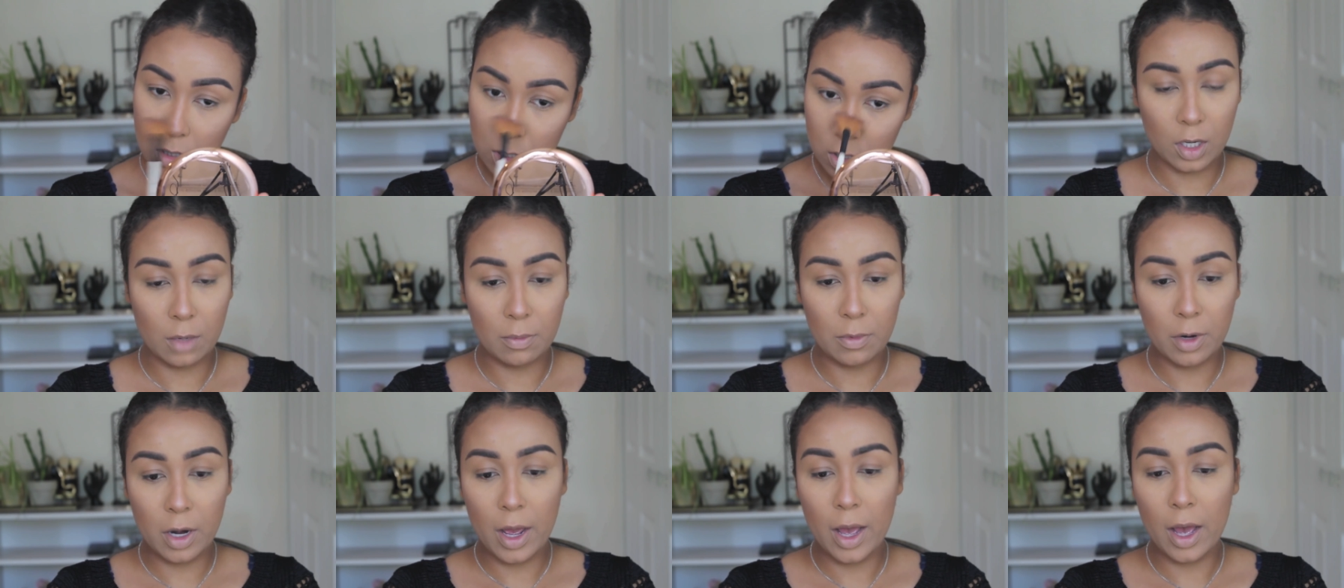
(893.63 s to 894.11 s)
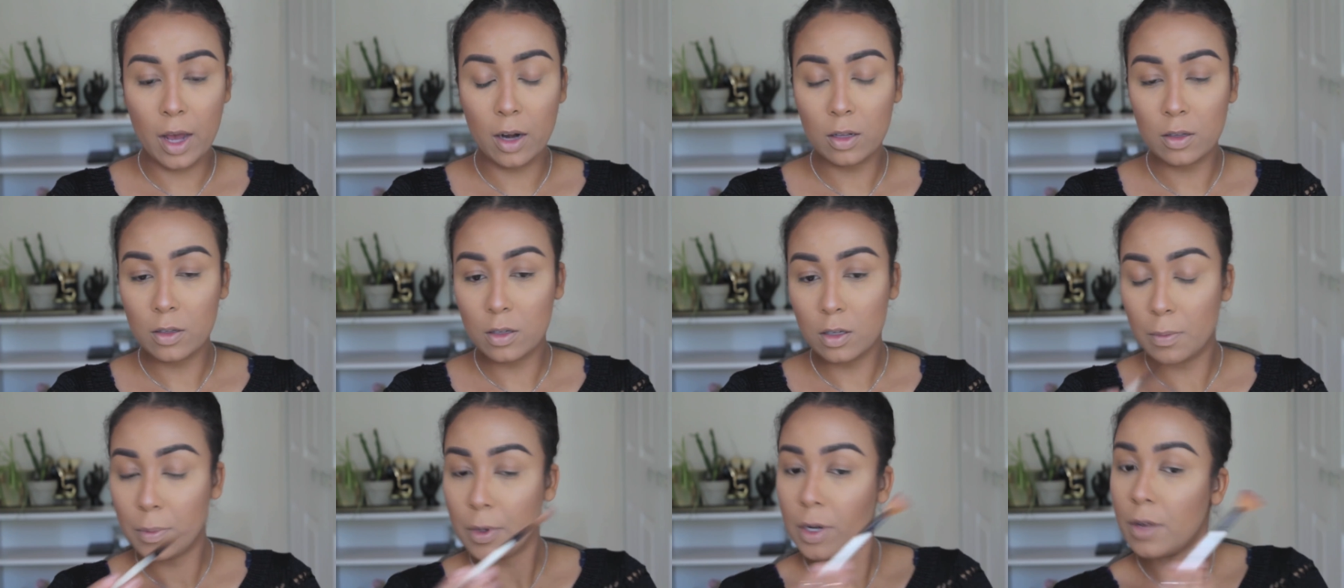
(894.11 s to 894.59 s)
I'm gonna add a
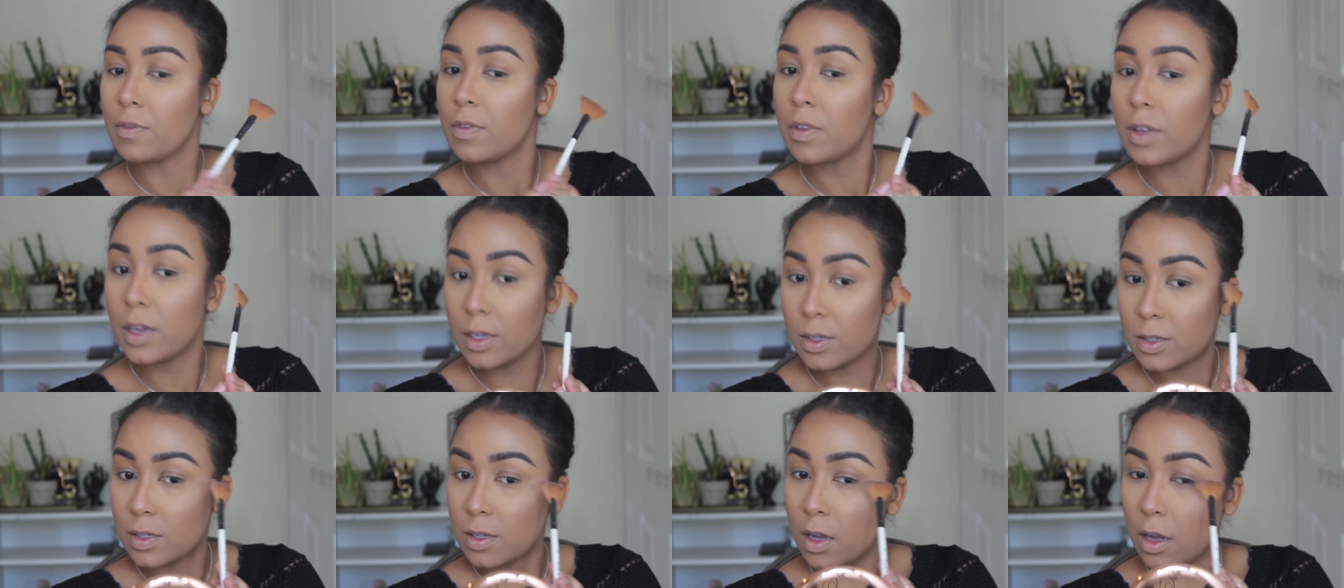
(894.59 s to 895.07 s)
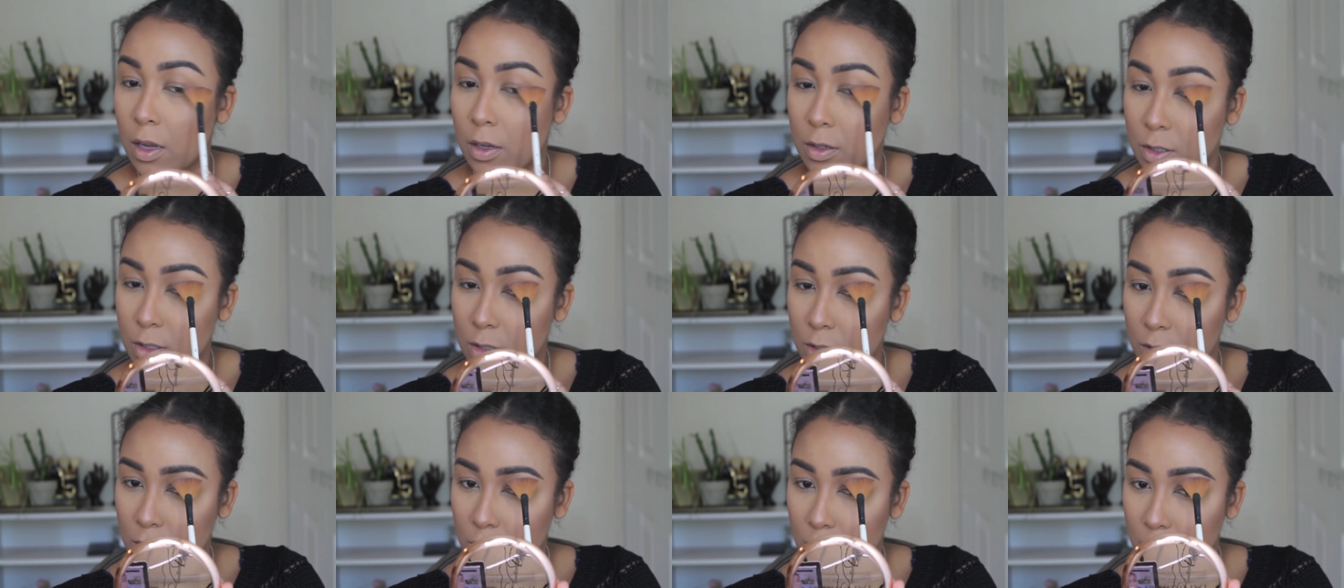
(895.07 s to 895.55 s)
little bit of this
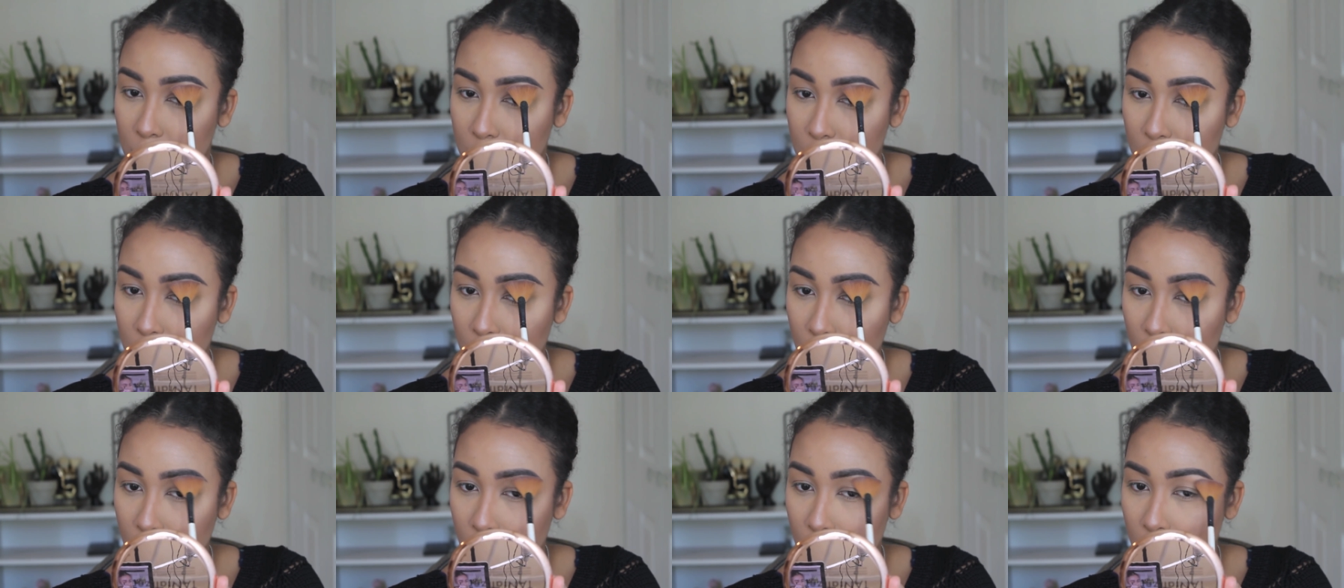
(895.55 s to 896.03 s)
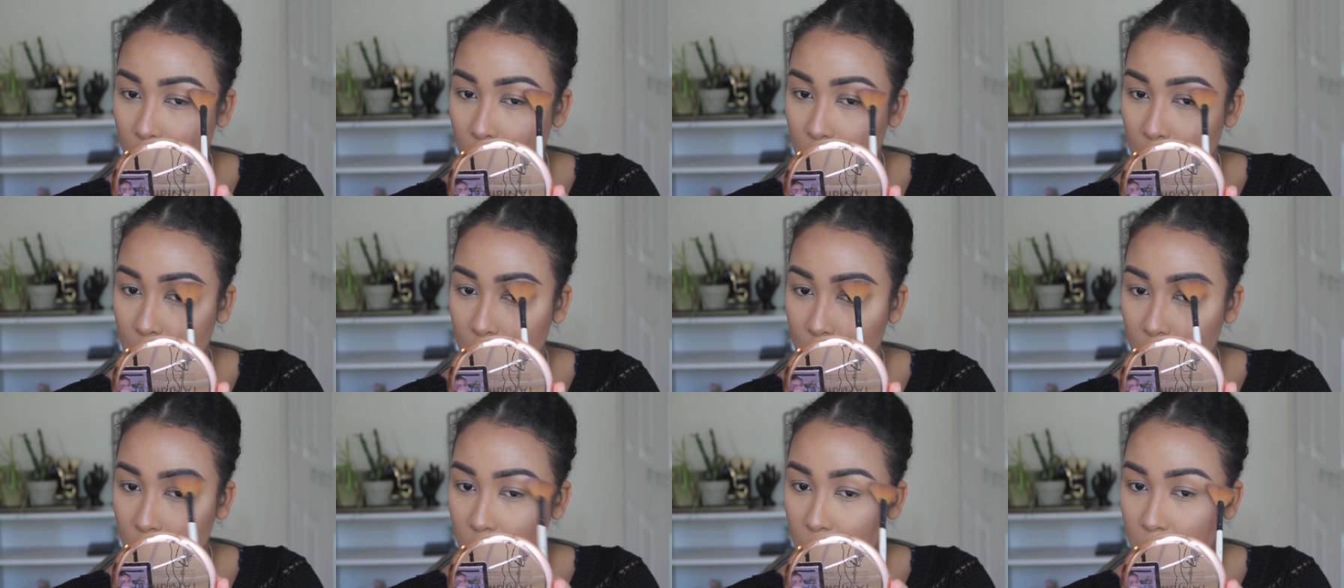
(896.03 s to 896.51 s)
underneath my
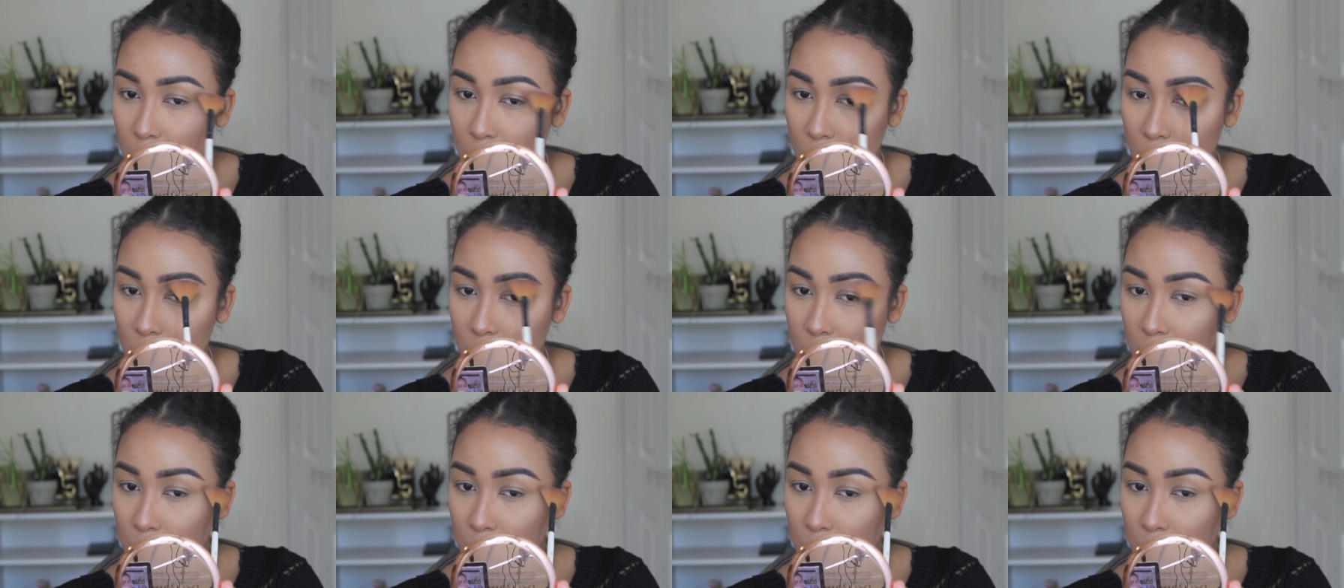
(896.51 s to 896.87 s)
eyebrow,